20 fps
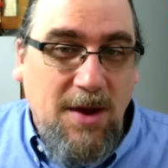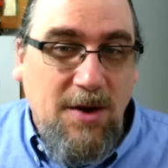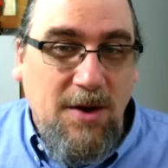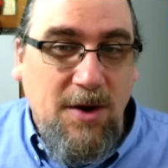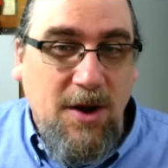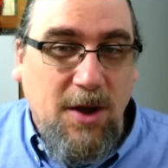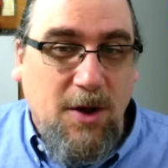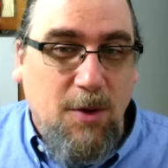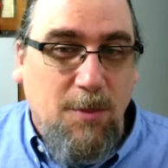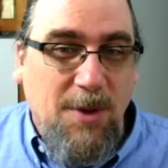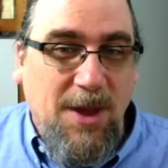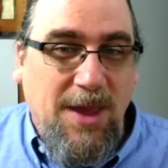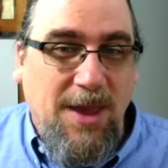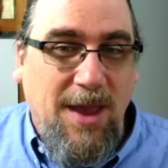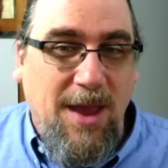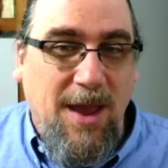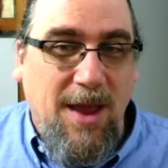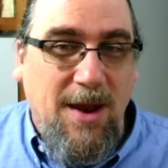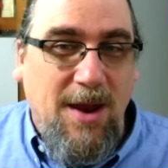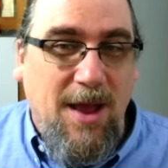
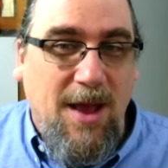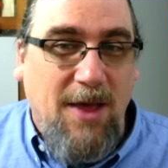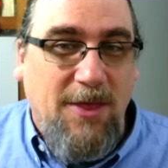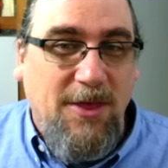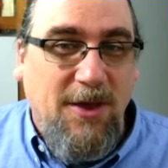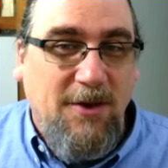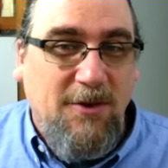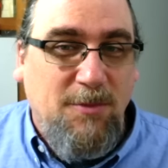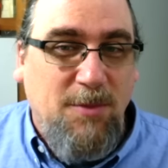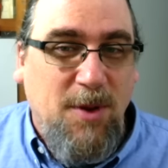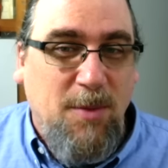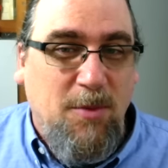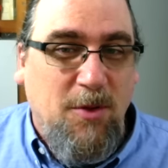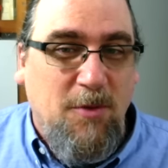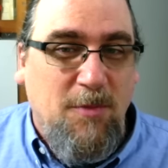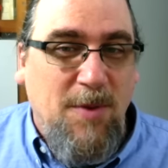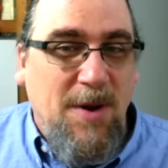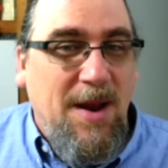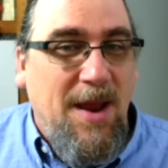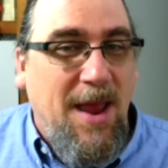Nicomachean Ethics. People
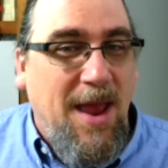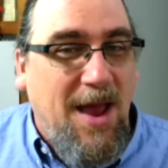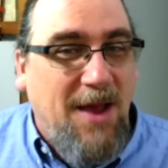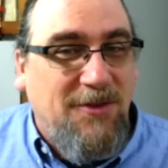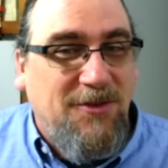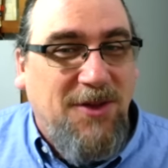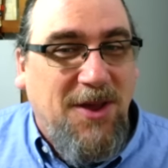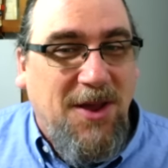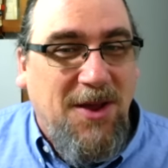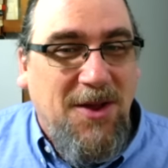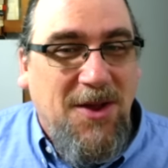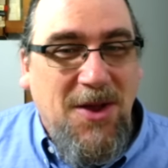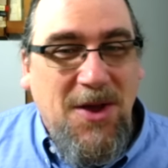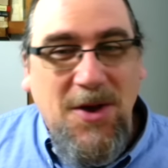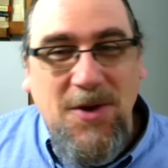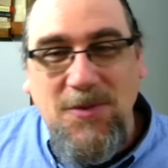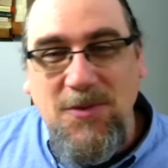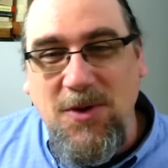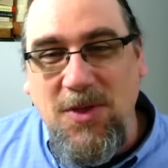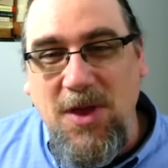have been asking
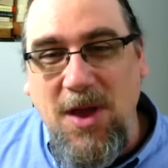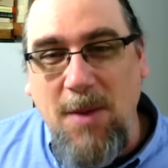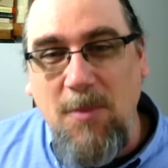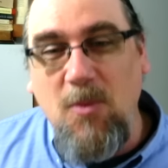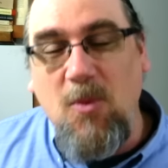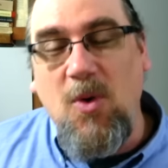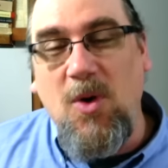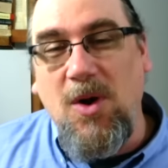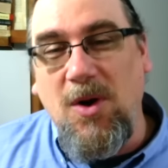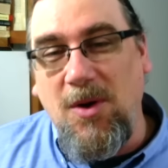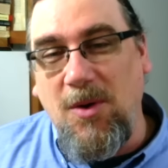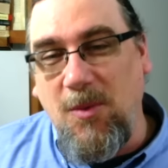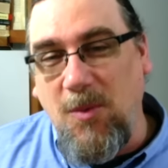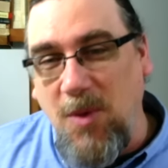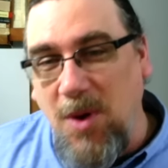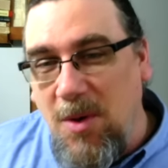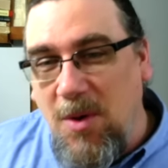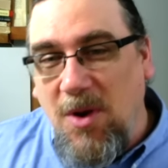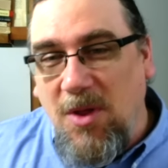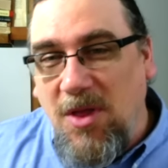for them. Where,
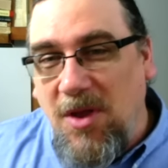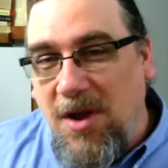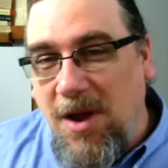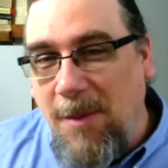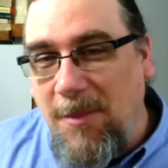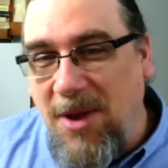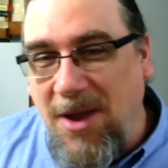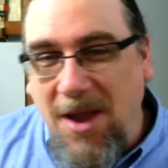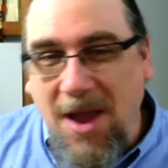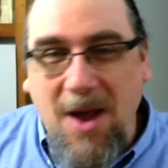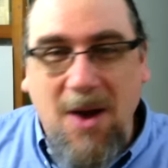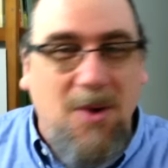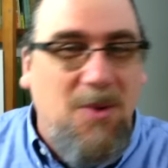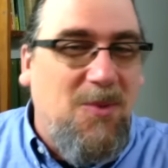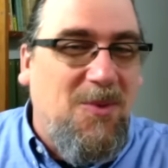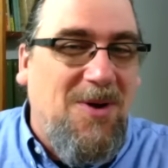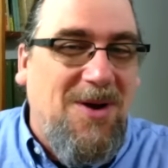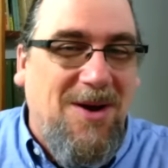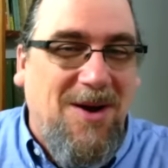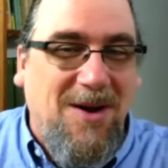when are they coming
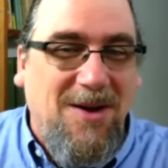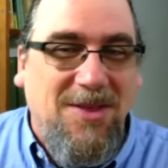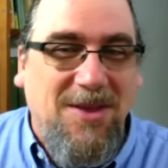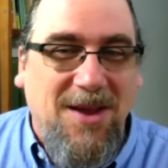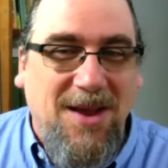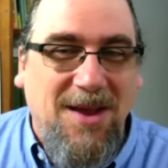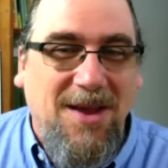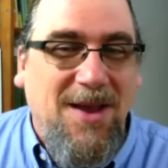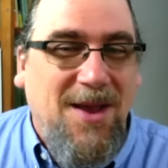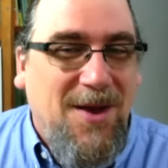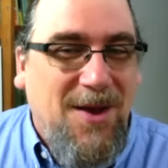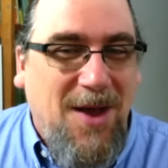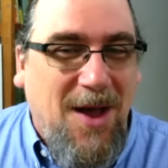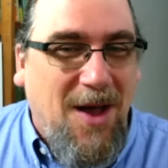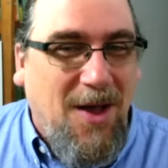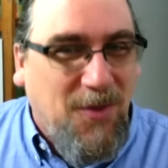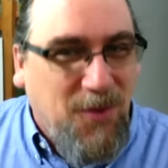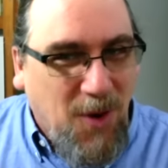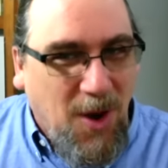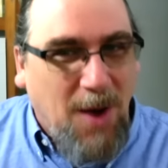out? Where are they?
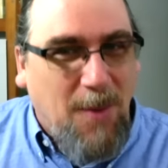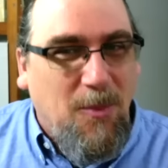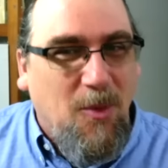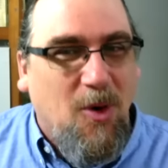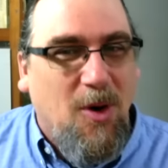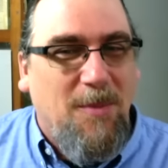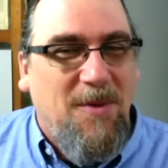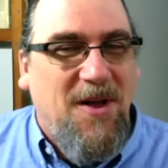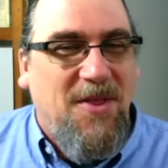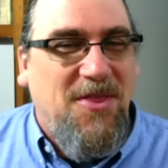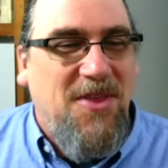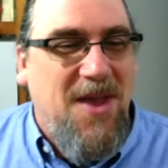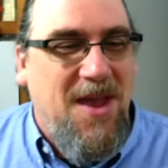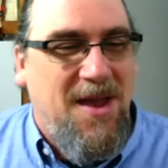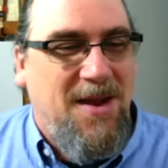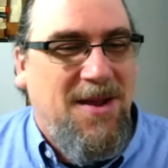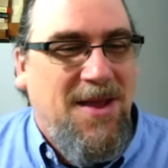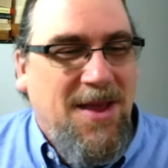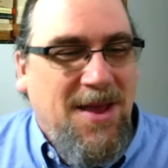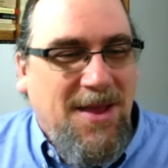I'll talk more about
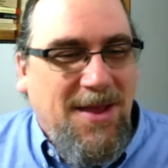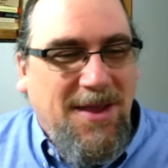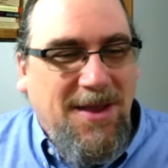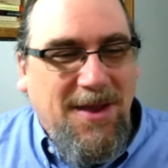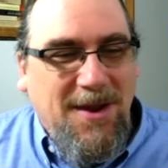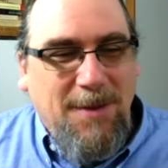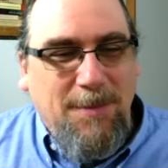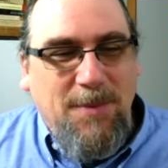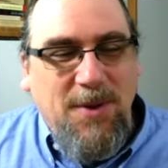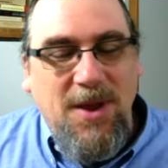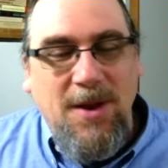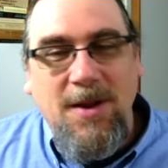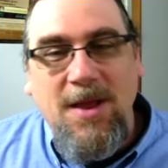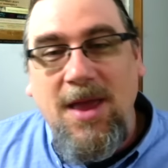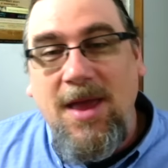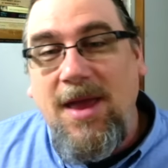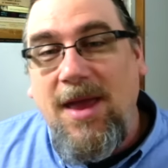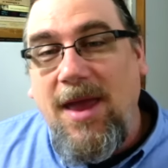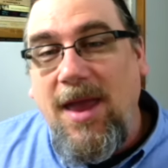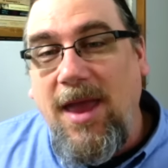that in a bit.
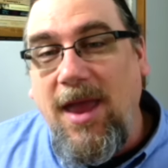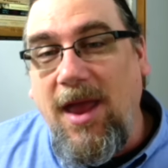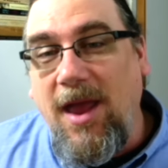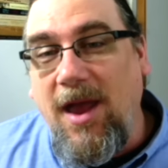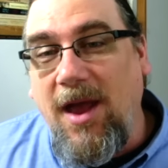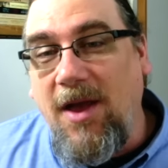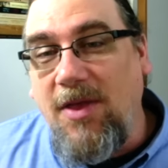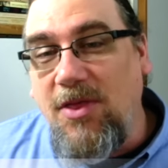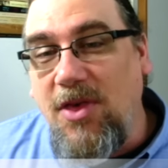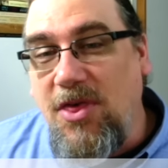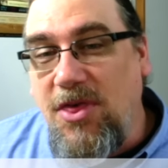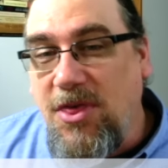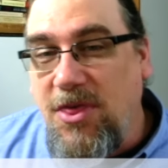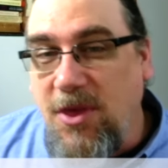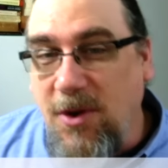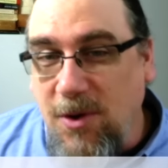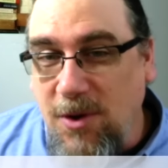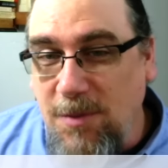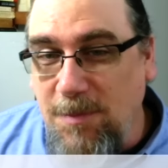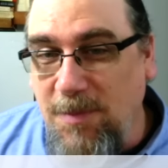And the
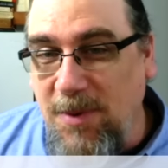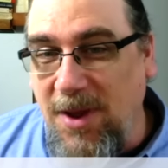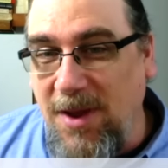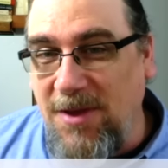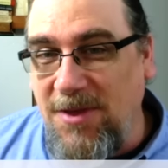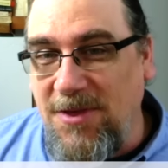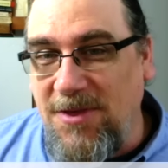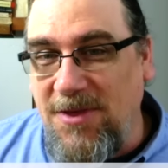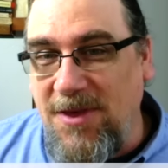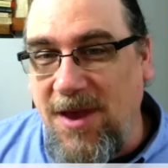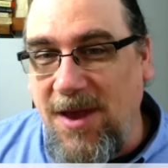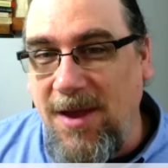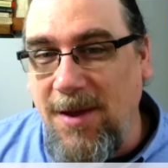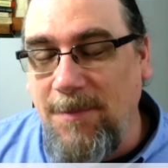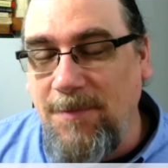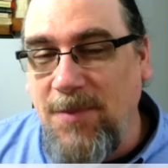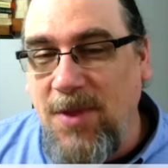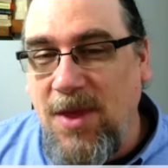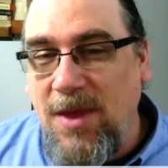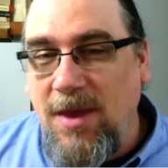third big
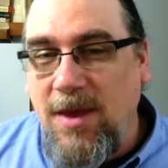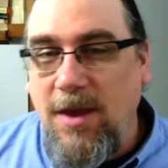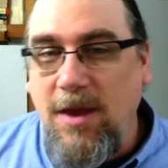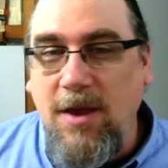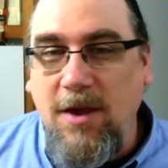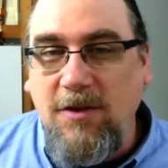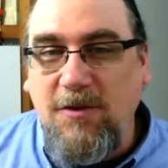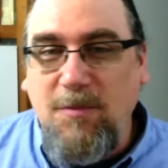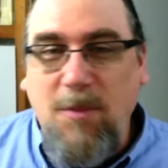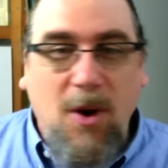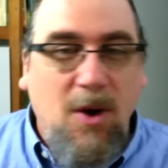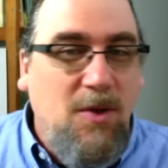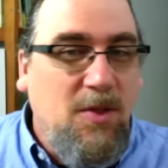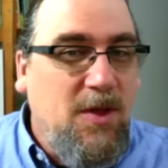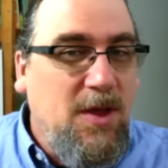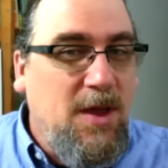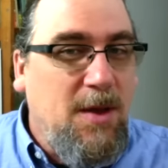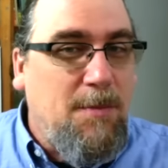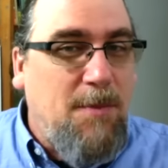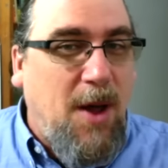thing is
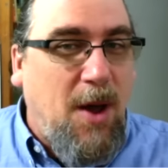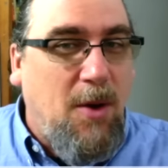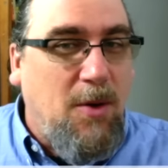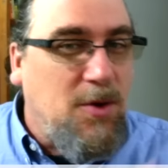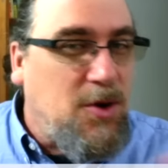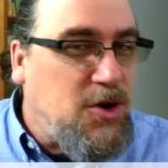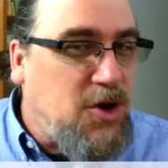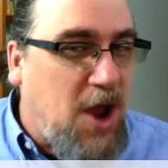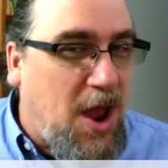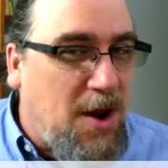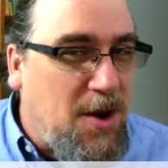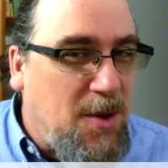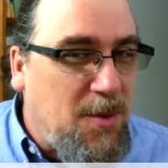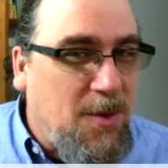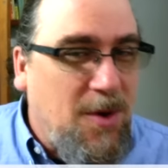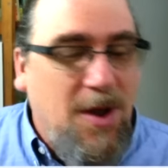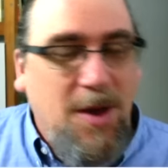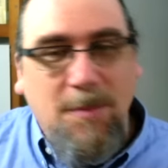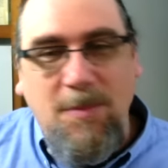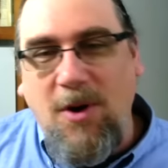partly about January and